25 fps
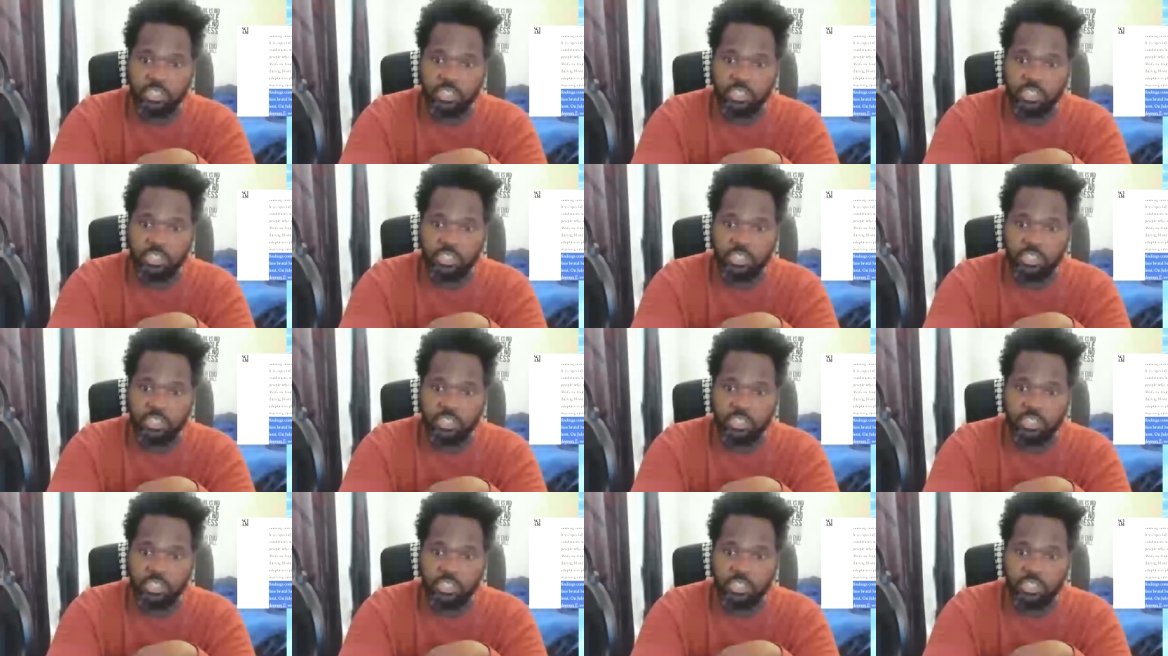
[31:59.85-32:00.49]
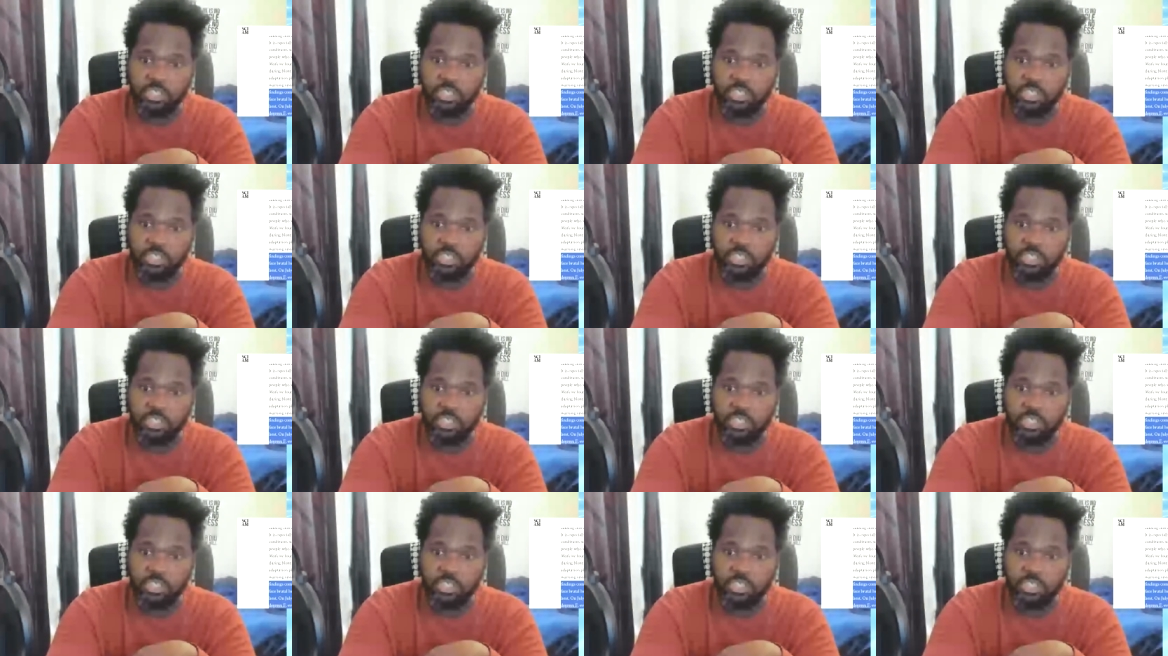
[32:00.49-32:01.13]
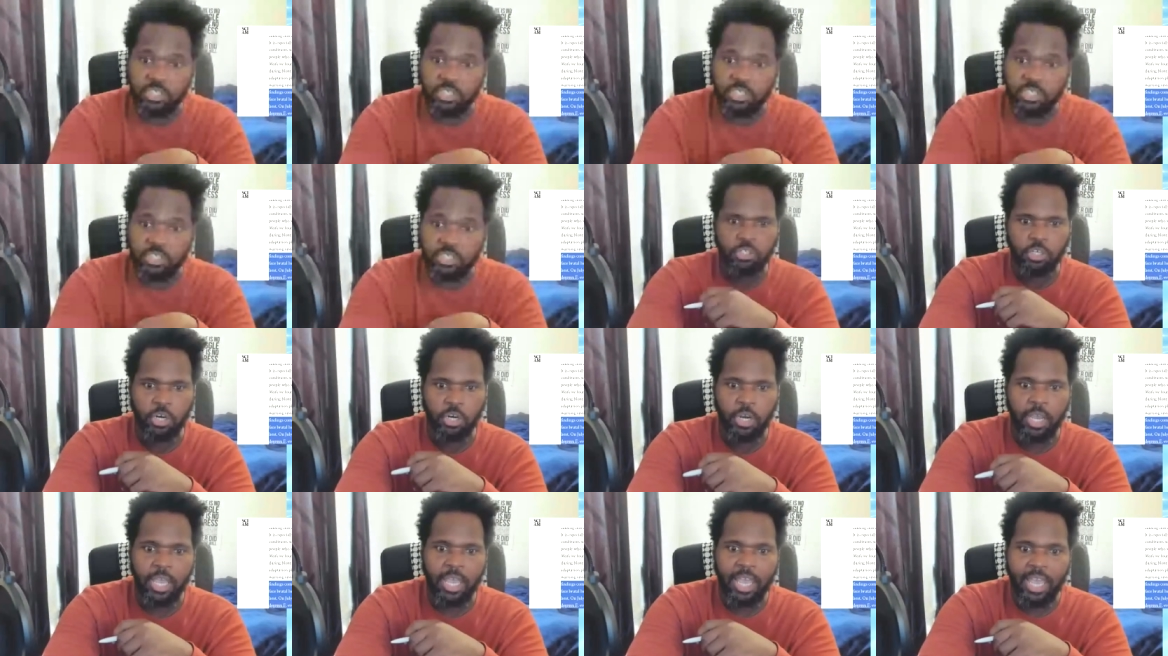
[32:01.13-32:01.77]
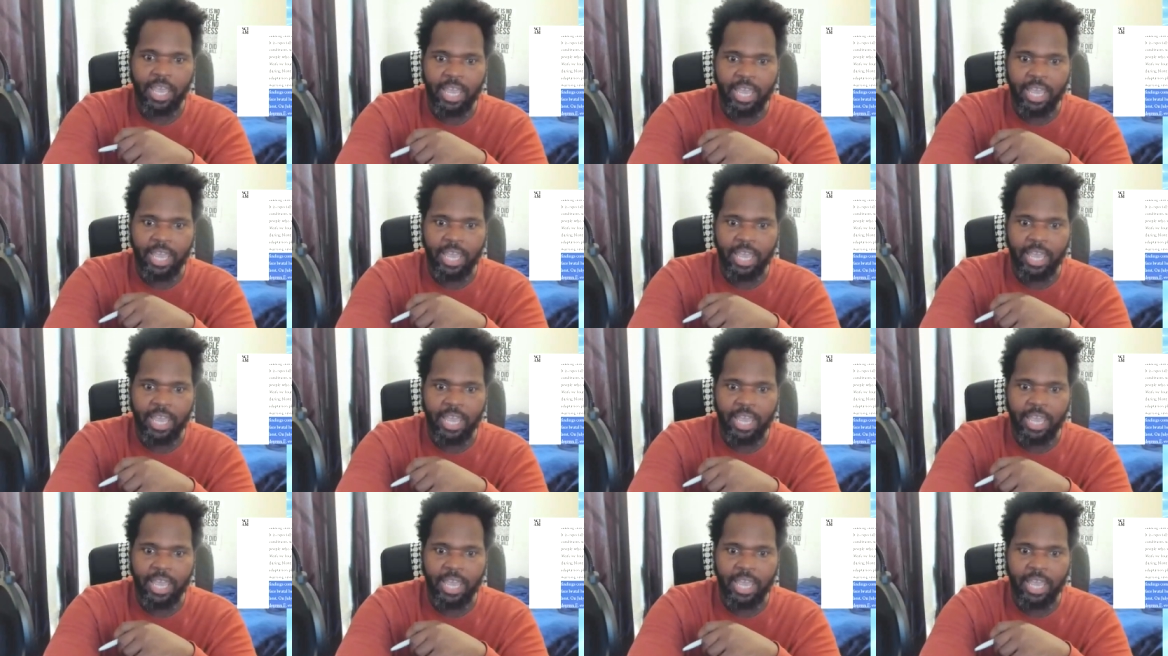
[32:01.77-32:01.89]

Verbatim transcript: On July 6th, the temperature